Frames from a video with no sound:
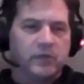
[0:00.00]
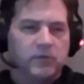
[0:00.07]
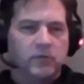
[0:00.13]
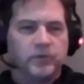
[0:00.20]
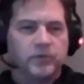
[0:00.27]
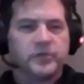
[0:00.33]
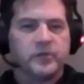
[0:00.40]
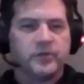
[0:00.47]

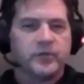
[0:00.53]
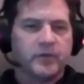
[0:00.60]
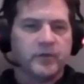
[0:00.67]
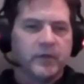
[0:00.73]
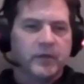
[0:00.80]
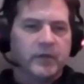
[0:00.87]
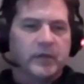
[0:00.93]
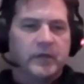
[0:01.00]
lawsuit,
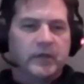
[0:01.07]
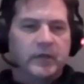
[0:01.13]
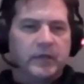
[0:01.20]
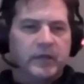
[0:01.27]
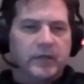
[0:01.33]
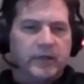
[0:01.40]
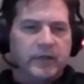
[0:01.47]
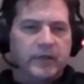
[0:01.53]

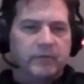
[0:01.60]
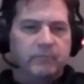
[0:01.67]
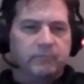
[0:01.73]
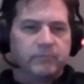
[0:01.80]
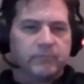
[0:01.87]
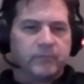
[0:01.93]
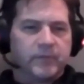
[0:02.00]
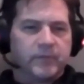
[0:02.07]

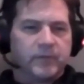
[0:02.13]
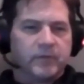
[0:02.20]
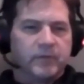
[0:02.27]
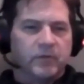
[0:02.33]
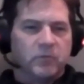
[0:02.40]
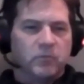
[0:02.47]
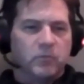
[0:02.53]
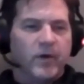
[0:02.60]

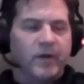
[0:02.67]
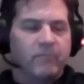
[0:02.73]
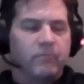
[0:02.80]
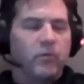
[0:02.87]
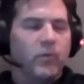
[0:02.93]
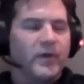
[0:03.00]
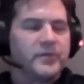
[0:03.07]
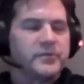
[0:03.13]
or one of
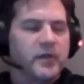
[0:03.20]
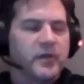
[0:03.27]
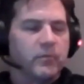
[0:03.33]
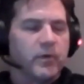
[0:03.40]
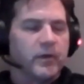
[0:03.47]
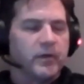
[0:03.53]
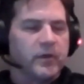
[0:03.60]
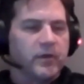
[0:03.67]
the ones, I
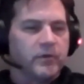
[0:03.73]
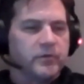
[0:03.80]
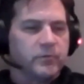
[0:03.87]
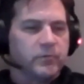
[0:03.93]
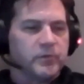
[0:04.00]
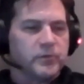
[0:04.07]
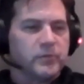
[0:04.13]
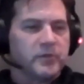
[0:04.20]
won't go into
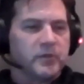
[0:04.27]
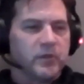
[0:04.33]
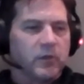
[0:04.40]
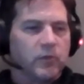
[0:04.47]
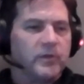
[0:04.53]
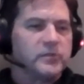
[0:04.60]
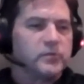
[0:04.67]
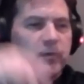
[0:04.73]
which particular
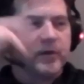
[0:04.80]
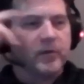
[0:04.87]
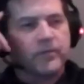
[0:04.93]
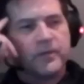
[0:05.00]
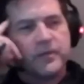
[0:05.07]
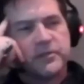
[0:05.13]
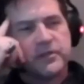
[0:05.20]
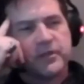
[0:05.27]
ones, one of
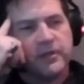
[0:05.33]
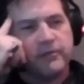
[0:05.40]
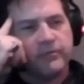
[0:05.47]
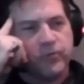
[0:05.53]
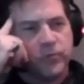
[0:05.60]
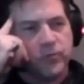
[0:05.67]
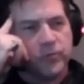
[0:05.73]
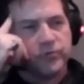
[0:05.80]
the silly
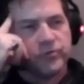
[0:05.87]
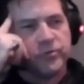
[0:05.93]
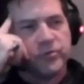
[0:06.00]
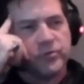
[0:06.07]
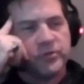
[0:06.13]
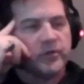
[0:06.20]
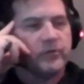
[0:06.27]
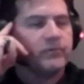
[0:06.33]
fools
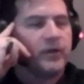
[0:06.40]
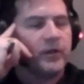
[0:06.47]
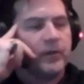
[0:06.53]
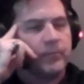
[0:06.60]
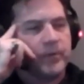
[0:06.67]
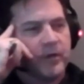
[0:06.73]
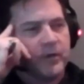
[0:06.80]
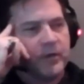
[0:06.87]
who's a
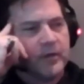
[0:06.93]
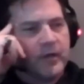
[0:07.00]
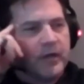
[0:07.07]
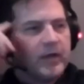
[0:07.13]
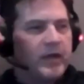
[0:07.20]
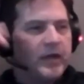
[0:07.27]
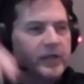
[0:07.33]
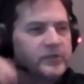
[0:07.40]
developer
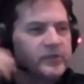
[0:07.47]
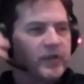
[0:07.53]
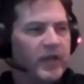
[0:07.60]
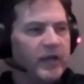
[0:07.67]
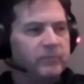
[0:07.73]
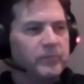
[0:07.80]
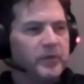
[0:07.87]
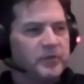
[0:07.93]
has
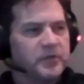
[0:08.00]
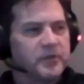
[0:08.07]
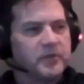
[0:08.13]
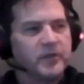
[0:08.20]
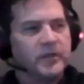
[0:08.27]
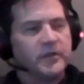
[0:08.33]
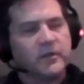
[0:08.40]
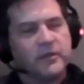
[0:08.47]
admitted
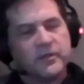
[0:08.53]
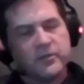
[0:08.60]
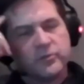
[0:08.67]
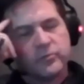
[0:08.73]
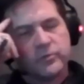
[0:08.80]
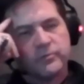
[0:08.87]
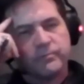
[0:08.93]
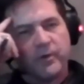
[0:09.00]
in his
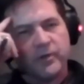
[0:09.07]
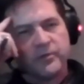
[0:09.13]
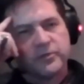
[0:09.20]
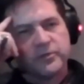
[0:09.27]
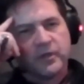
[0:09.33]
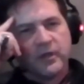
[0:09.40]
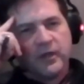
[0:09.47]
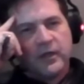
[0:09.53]

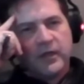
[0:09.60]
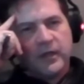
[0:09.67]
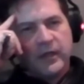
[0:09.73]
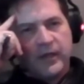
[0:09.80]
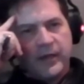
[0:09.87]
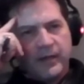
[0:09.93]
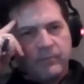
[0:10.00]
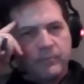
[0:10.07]
response,
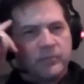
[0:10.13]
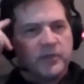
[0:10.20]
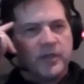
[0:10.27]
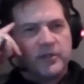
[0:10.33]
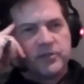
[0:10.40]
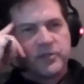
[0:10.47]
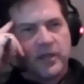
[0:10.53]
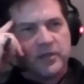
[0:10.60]

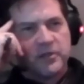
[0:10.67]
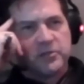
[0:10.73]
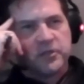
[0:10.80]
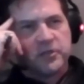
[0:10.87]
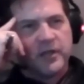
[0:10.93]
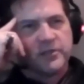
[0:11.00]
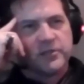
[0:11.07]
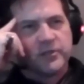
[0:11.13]
yes, I could
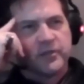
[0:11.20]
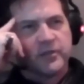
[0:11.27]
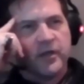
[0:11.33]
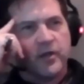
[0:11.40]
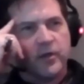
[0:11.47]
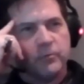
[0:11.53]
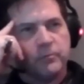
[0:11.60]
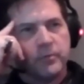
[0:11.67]
change the
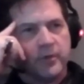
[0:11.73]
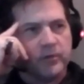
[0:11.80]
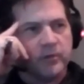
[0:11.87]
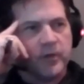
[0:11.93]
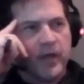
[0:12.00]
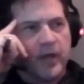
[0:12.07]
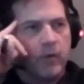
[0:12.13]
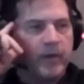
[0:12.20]
code, but
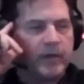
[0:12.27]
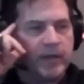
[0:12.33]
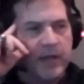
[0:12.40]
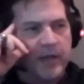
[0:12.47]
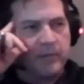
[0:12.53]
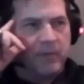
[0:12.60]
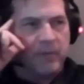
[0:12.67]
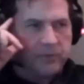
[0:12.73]
no, I
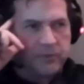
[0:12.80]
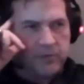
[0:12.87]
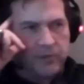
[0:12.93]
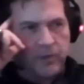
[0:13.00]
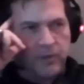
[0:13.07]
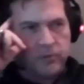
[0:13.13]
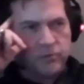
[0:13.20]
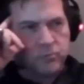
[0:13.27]
can't make the
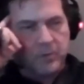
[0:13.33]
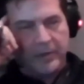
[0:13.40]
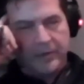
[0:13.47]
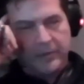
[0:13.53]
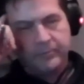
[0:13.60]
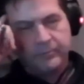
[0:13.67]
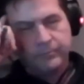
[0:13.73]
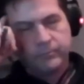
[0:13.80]
nodes run it.